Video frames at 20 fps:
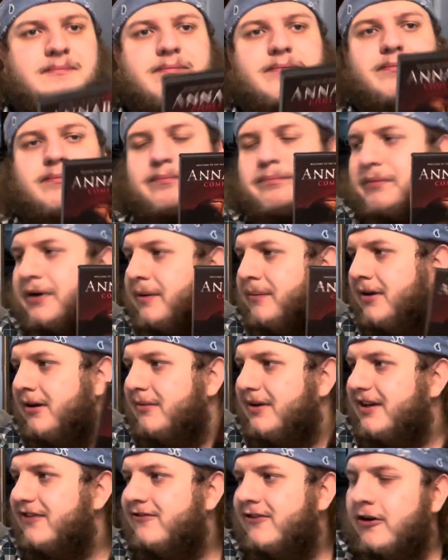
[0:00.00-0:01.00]
But
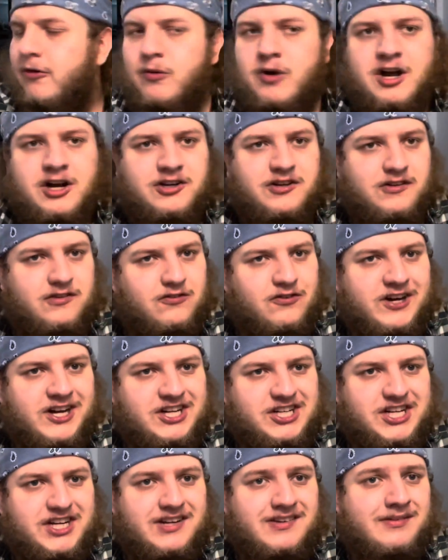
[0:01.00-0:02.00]
maybe if I watch this
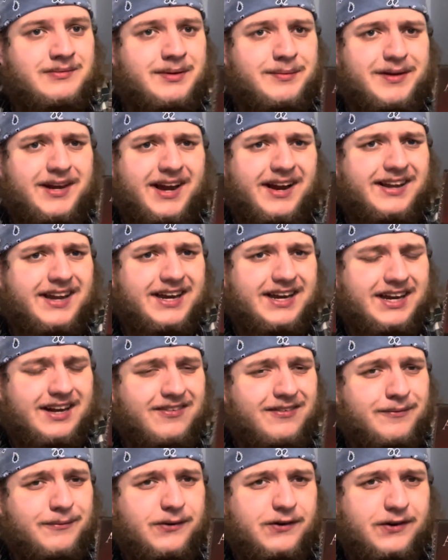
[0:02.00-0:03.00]
franchise, maybe I'd like it
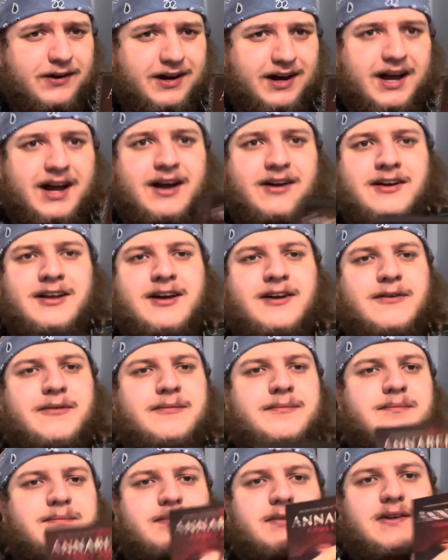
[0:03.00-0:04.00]
even more. I don't know.
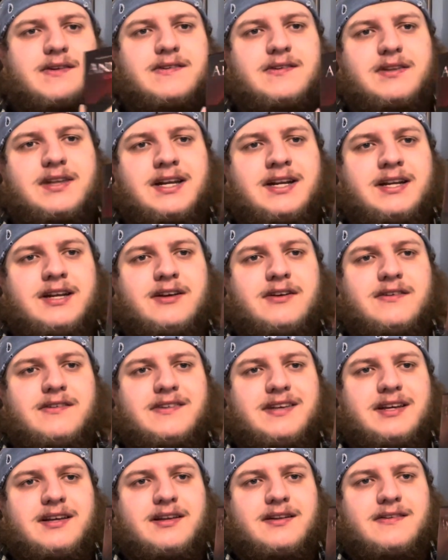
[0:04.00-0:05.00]
So then here's
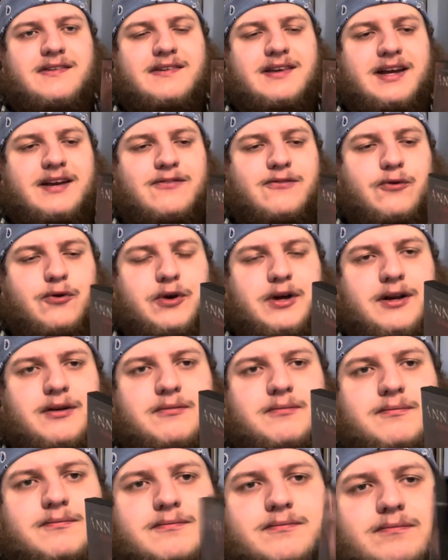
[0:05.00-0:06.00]
the inside for it.
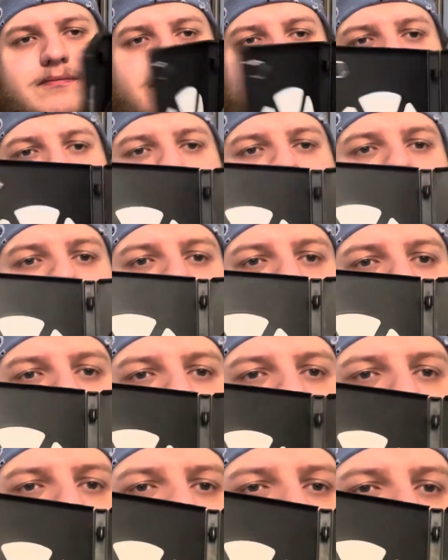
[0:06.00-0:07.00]

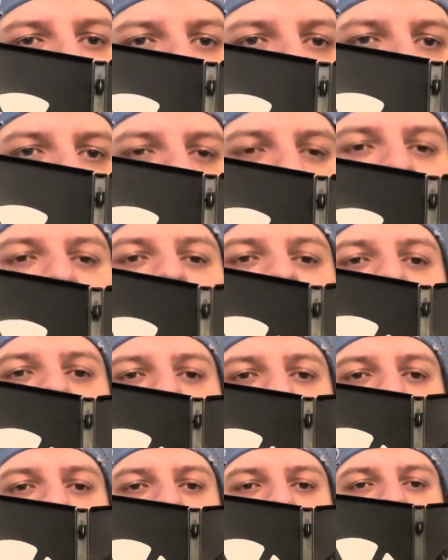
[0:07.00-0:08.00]
Annabelle Comes
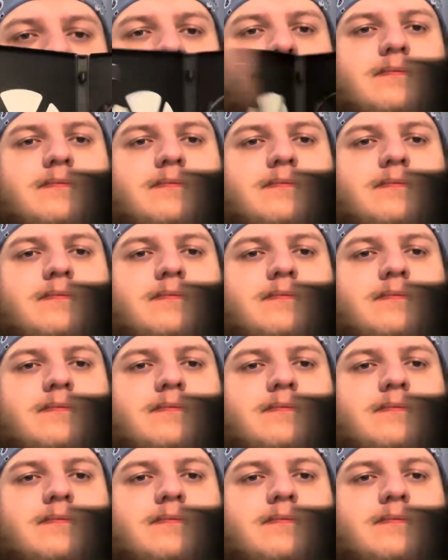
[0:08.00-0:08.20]
Home.